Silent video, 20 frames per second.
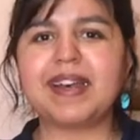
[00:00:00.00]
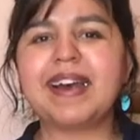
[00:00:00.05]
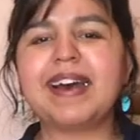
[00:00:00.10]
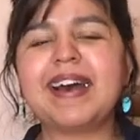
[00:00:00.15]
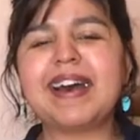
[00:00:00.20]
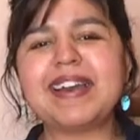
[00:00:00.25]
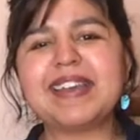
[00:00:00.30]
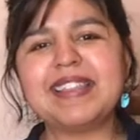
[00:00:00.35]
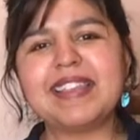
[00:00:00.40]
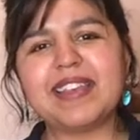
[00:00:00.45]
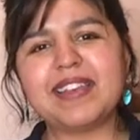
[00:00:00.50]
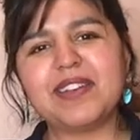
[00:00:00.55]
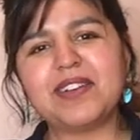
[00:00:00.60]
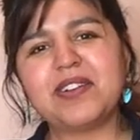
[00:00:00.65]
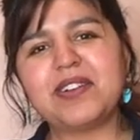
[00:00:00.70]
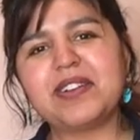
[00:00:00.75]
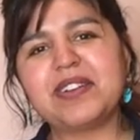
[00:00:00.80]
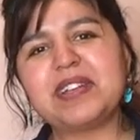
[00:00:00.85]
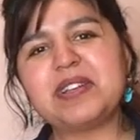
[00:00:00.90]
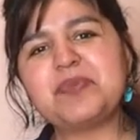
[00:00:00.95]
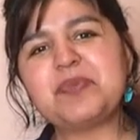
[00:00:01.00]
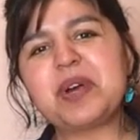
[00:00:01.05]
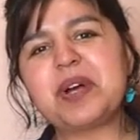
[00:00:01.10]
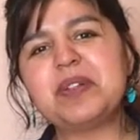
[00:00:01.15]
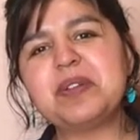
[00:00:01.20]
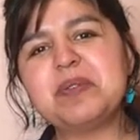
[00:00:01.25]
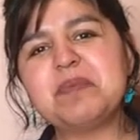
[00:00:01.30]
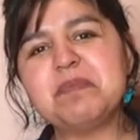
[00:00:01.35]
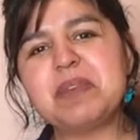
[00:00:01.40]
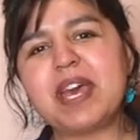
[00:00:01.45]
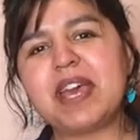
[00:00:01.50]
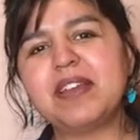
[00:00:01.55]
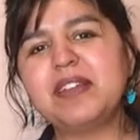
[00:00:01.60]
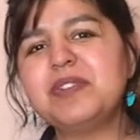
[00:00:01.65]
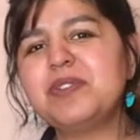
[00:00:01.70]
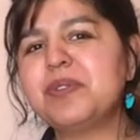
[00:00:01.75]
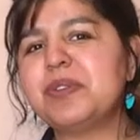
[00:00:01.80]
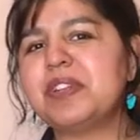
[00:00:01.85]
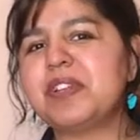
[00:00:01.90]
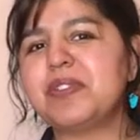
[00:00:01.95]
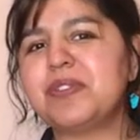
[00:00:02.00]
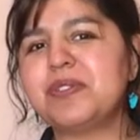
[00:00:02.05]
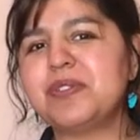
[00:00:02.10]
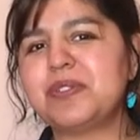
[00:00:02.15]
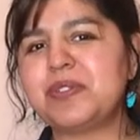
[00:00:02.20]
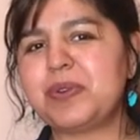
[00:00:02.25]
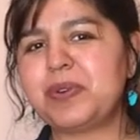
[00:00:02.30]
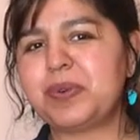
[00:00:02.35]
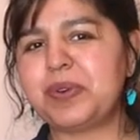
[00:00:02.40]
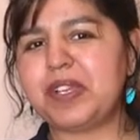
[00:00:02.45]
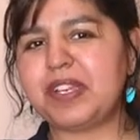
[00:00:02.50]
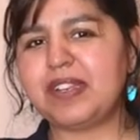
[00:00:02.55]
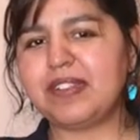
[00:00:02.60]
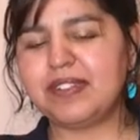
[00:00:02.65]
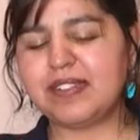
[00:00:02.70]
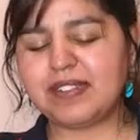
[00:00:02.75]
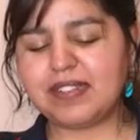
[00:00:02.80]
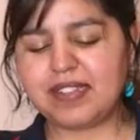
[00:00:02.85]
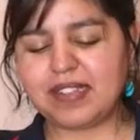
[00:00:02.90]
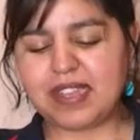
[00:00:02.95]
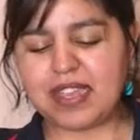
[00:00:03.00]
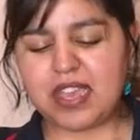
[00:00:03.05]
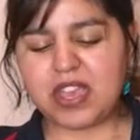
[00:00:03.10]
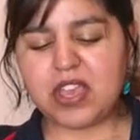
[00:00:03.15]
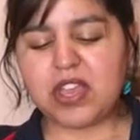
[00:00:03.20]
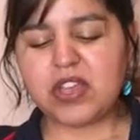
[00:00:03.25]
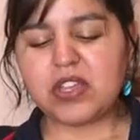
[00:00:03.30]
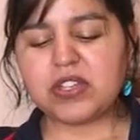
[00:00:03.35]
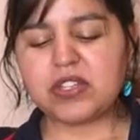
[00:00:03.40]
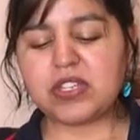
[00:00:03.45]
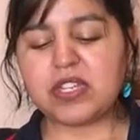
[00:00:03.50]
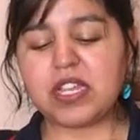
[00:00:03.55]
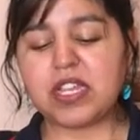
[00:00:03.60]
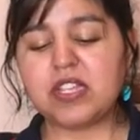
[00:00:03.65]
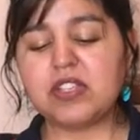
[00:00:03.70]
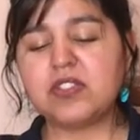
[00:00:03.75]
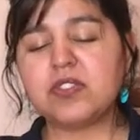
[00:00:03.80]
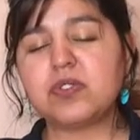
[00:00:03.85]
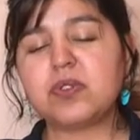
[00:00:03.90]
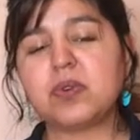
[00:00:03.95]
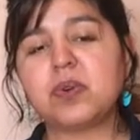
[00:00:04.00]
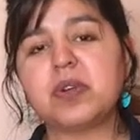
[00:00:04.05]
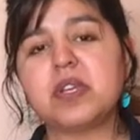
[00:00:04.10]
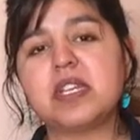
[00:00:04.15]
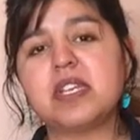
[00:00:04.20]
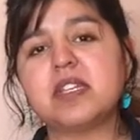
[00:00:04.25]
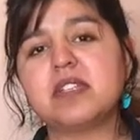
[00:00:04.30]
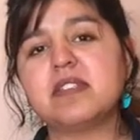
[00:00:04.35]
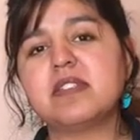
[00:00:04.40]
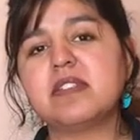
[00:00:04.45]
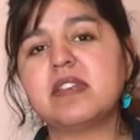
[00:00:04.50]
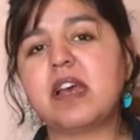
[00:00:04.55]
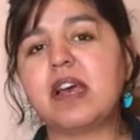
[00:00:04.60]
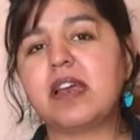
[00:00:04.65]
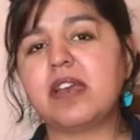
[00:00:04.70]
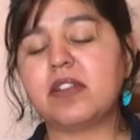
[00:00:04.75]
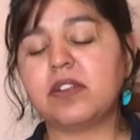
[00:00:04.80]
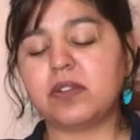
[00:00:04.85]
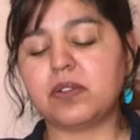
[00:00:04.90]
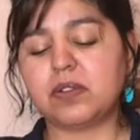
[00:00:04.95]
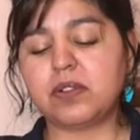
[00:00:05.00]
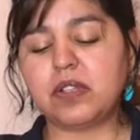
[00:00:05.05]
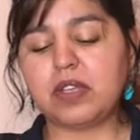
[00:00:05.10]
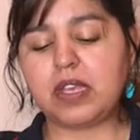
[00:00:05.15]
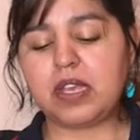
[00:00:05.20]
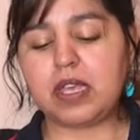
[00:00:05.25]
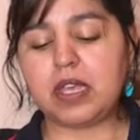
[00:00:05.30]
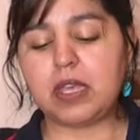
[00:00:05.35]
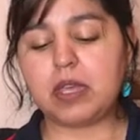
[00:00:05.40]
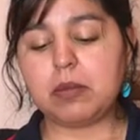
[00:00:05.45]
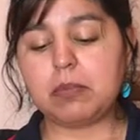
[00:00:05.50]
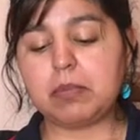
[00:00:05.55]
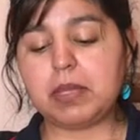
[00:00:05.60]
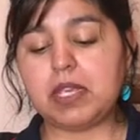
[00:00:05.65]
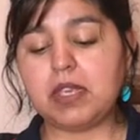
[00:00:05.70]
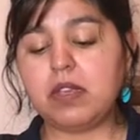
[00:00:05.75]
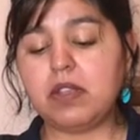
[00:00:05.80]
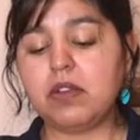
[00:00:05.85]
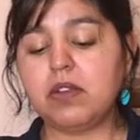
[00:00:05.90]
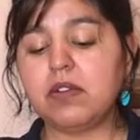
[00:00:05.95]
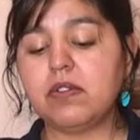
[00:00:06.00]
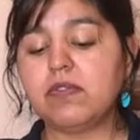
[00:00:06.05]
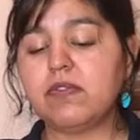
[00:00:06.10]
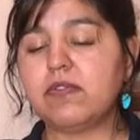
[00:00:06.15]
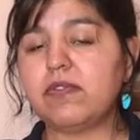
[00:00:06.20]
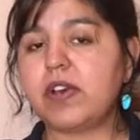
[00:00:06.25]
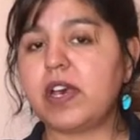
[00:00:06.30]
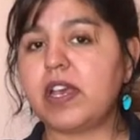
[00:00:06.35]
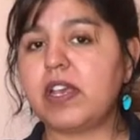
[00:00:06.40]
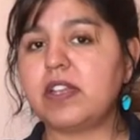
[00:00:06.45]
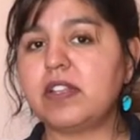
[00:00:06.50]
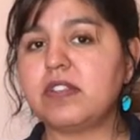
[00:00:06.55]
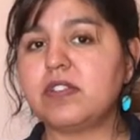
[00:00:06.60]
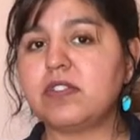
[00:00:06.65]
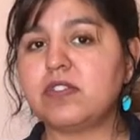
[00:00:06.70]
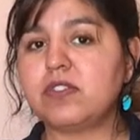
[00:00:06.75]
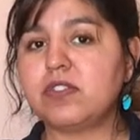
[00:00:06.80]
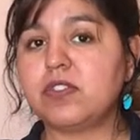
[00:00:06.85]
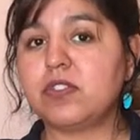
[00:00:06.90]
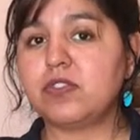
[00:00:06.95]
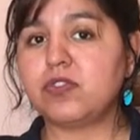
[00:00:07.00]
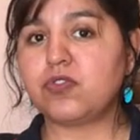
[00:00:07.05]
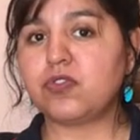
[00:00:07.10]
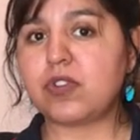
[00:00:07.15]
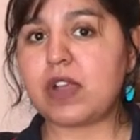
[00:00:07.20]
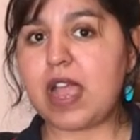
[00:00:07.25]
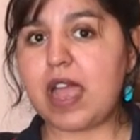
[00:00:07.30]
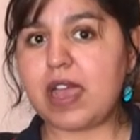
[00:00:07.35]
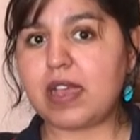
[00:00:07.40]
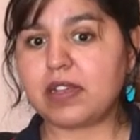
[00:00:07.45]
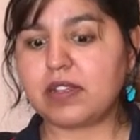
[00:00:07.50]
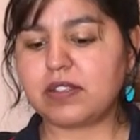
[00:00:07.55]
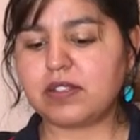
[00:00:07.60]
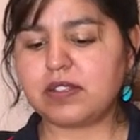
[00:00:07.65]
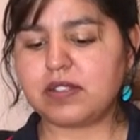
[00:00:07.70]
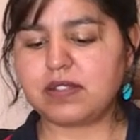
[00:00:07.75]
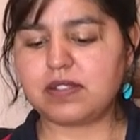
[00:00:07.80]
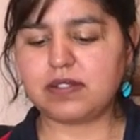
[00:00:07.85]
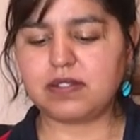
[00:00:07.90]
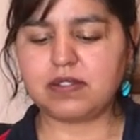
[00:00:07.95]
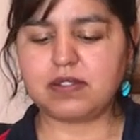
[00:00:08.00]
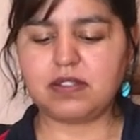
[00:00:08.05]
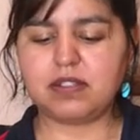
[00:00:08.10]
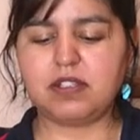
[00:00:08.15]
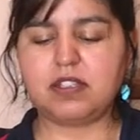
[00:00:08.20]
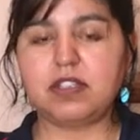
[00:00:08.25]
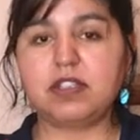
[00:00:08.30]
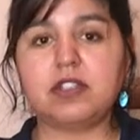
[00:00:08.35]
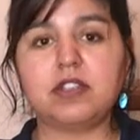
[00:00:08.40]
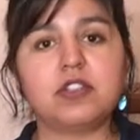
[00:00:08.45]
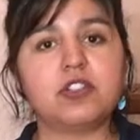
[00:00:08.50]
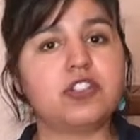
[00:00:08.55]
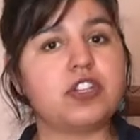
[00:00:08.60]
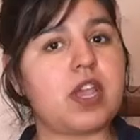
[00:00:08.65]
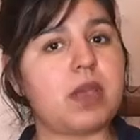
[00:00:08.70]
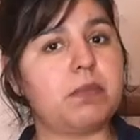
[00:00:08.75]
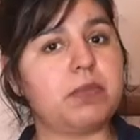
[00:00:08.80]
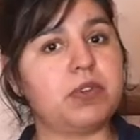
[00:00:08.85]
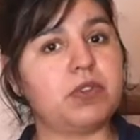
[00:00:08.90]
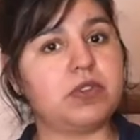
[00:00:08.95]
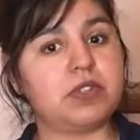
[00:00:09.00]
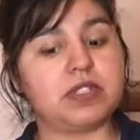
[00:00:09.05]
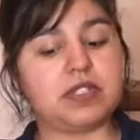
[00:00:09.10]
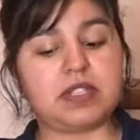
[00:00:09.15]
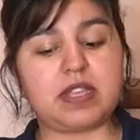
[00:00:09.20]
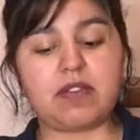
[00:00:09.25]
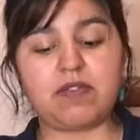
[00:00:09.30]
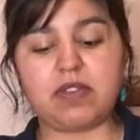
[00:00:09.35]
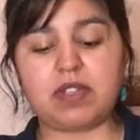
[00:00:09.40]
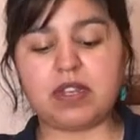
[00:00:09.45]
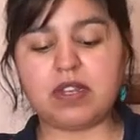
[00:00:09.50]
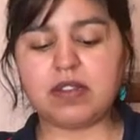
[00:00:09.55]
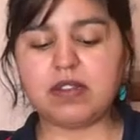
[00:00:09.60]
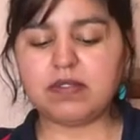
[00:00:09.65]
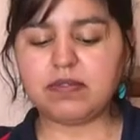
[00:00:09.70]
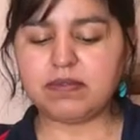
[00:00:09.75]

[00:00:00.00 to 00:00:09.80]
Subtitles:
Hi there, and welcome back to another story. Today's story is titled, Peter Finds Tracks, Chapter 7.